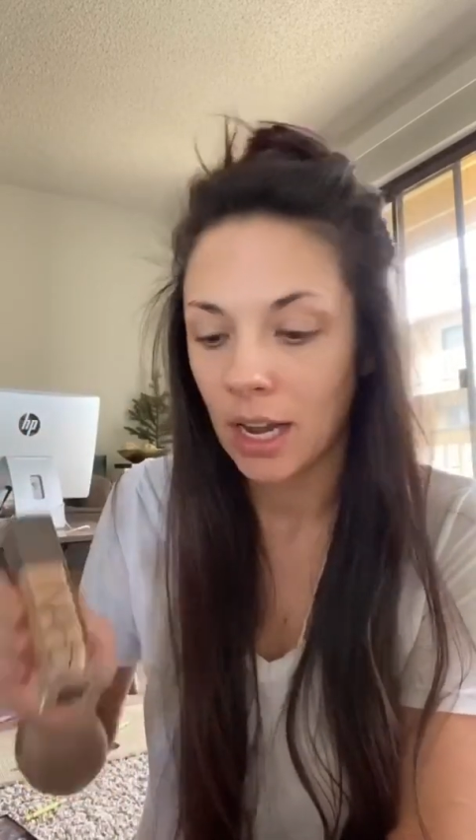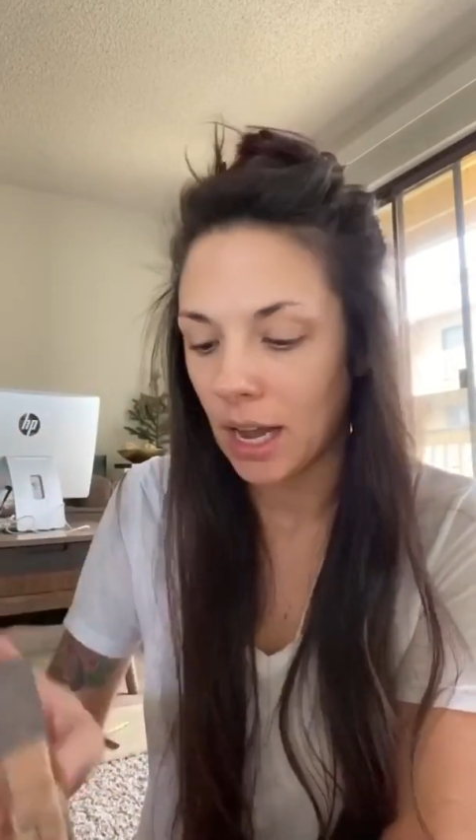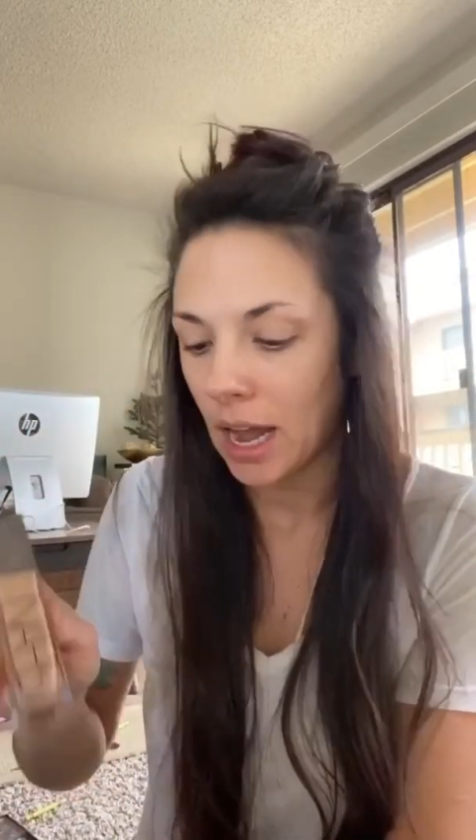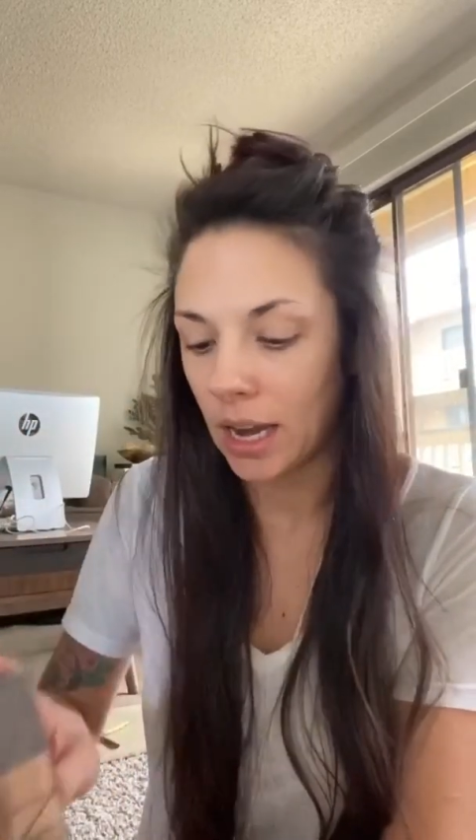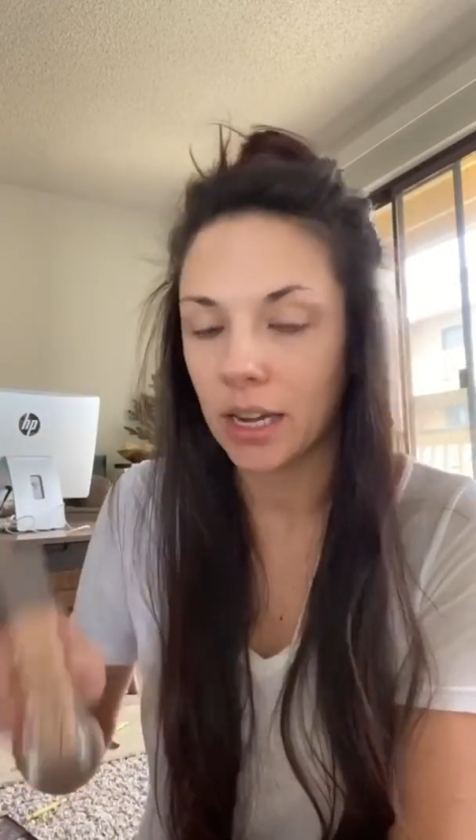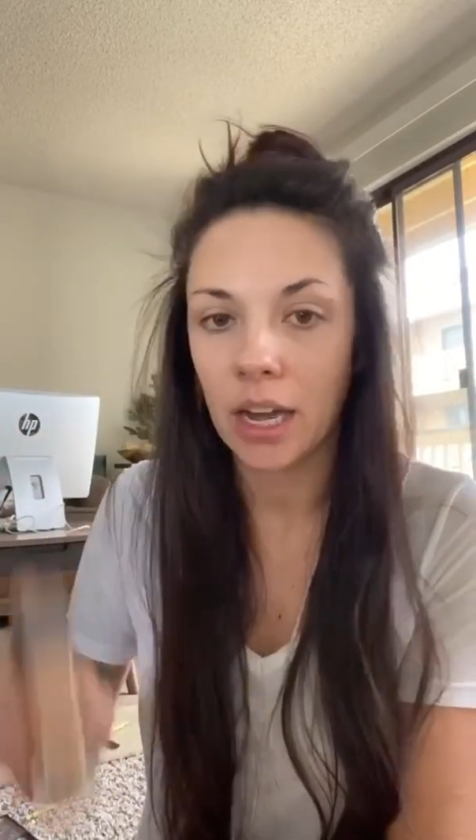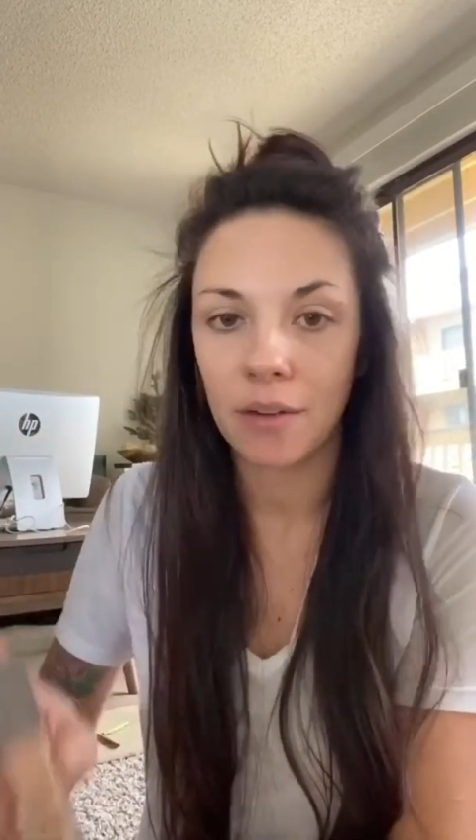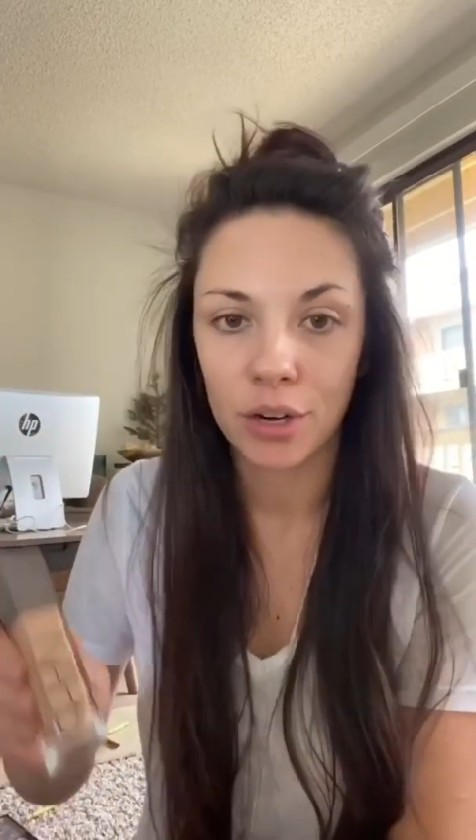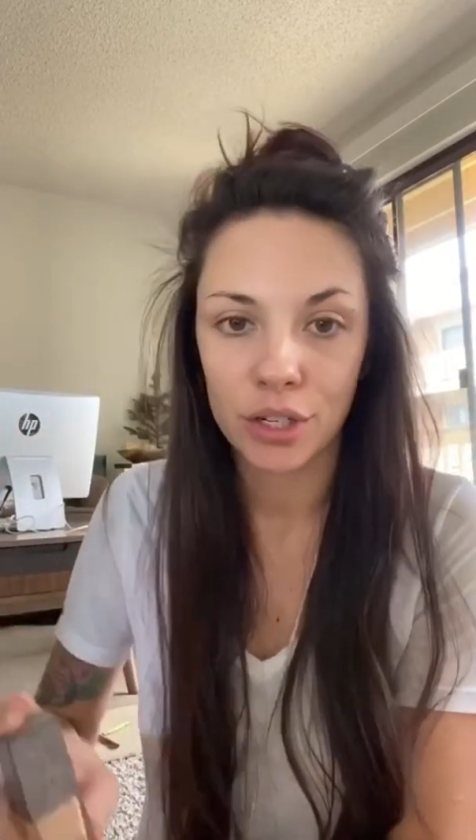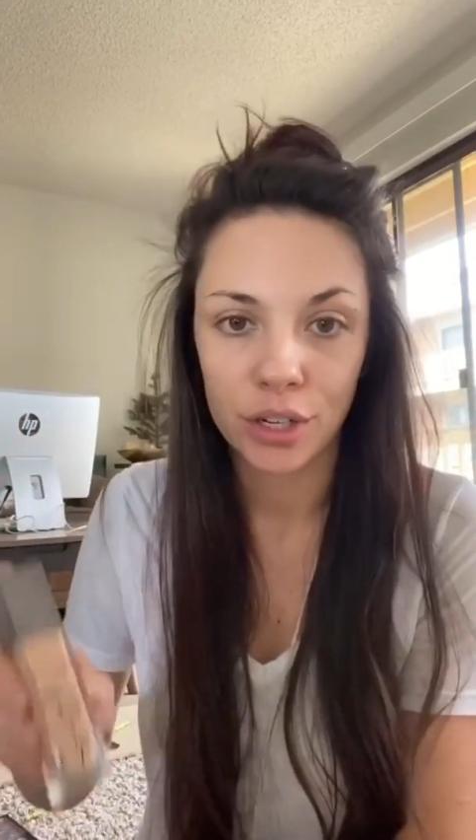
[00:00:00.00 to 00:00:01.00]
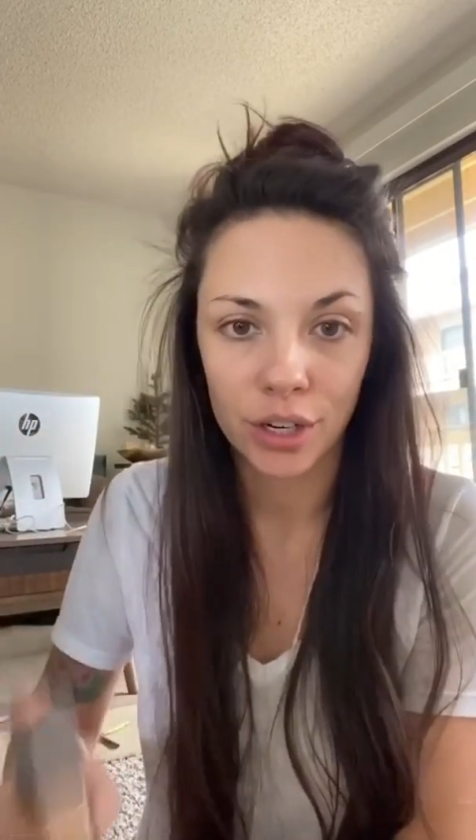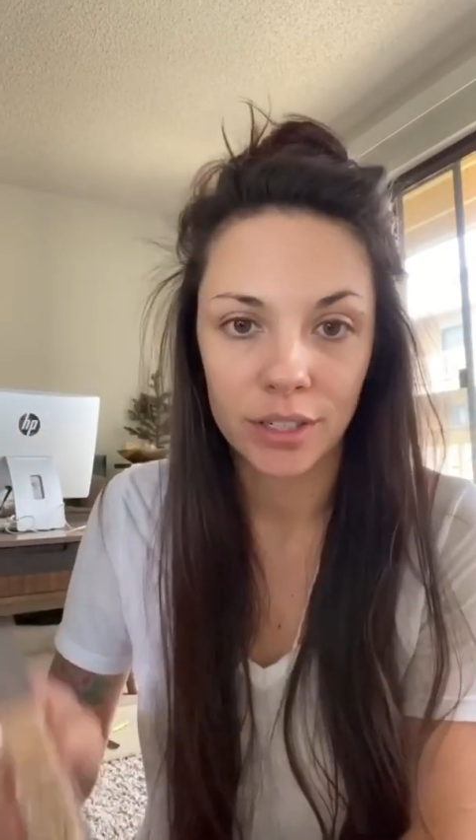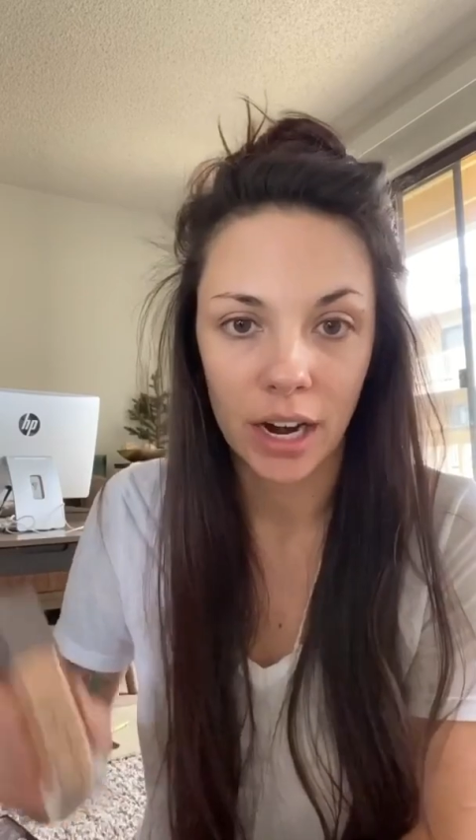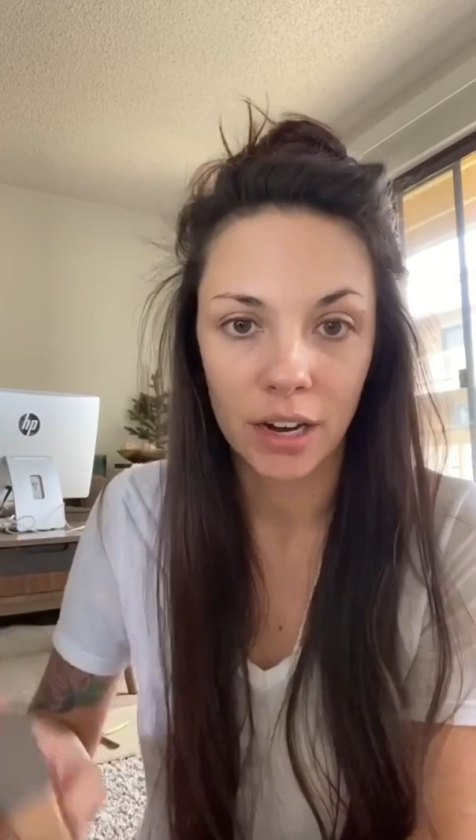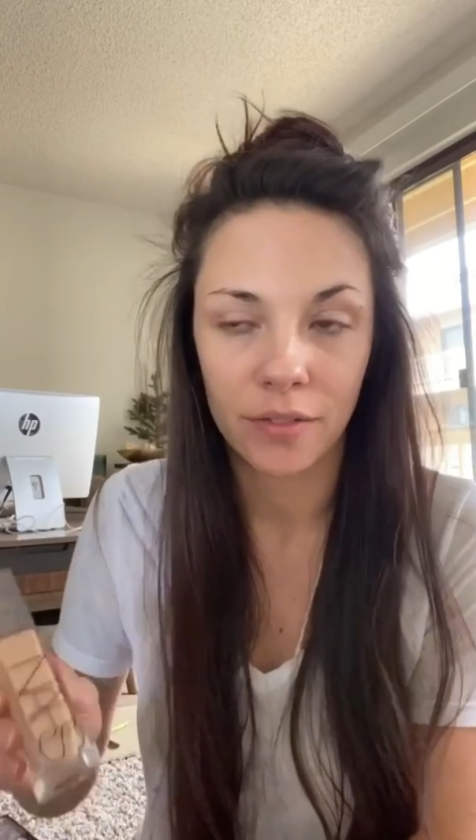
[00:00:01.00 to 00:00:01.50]
and it covers your
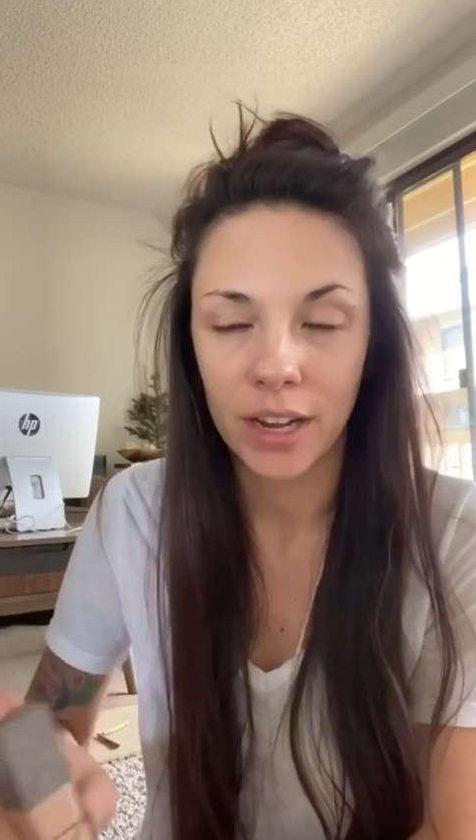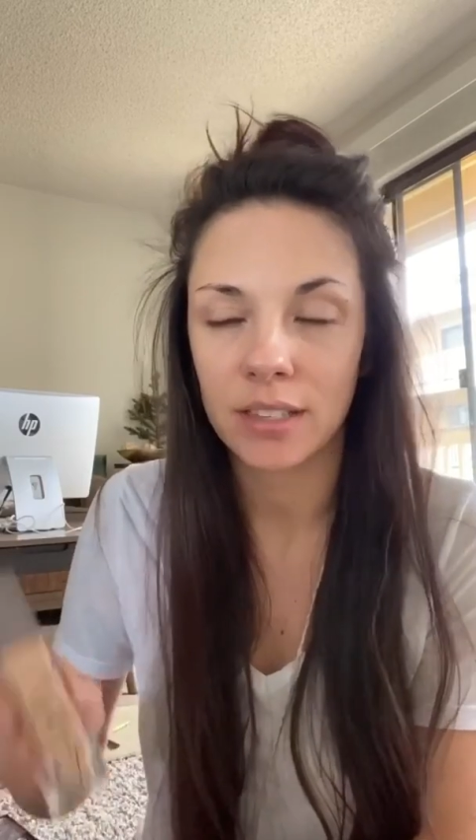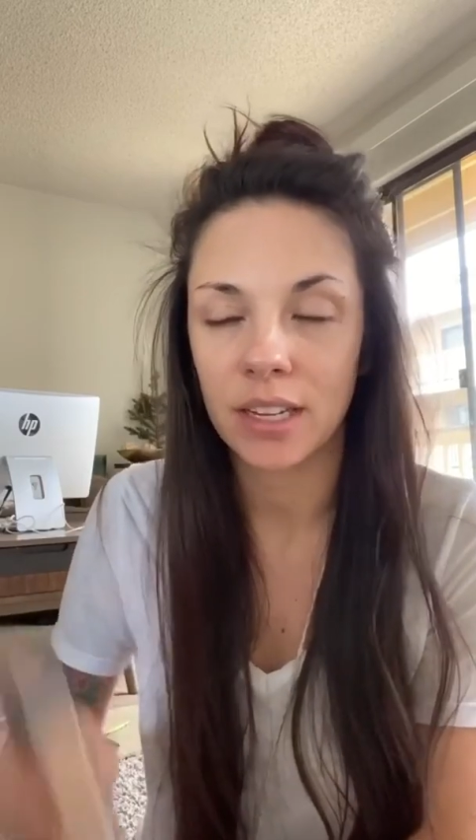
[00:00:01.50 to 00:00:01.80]
entire face.